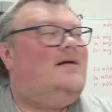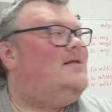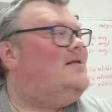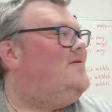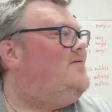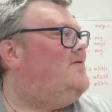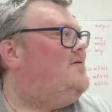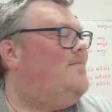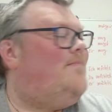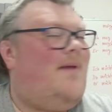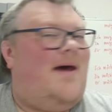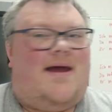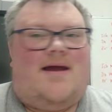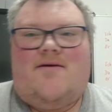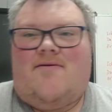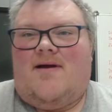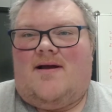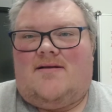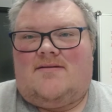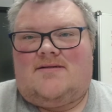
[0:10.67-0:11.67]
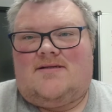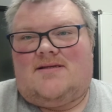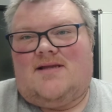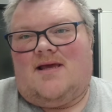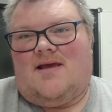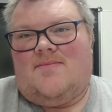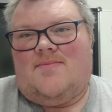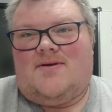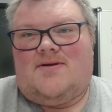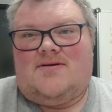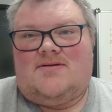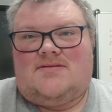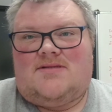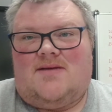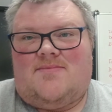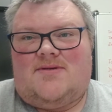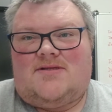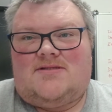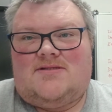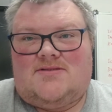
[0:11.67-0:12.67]
different background today because
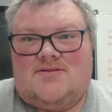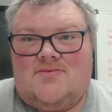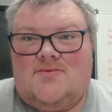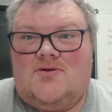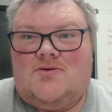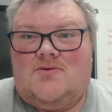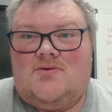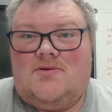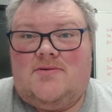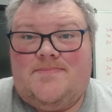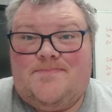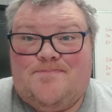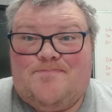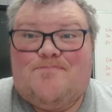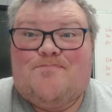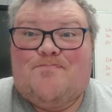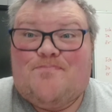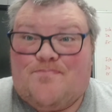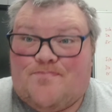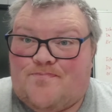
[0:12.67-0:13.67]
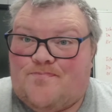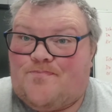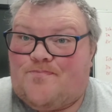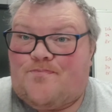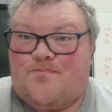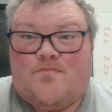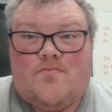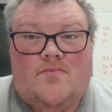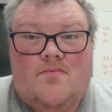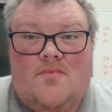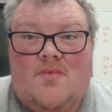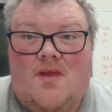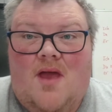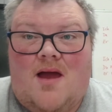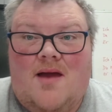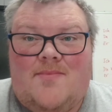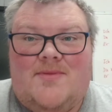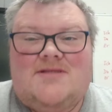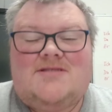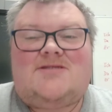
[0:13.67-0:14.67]
I'm at school.
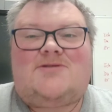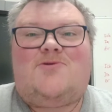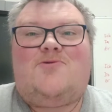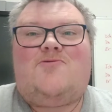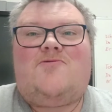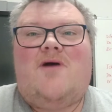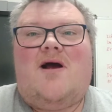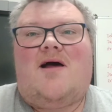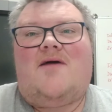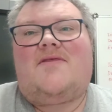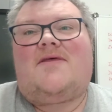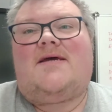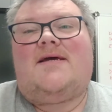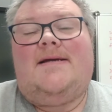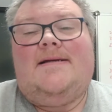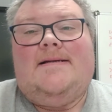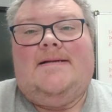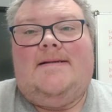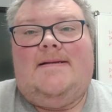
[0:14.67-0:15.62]
I'm in school rather.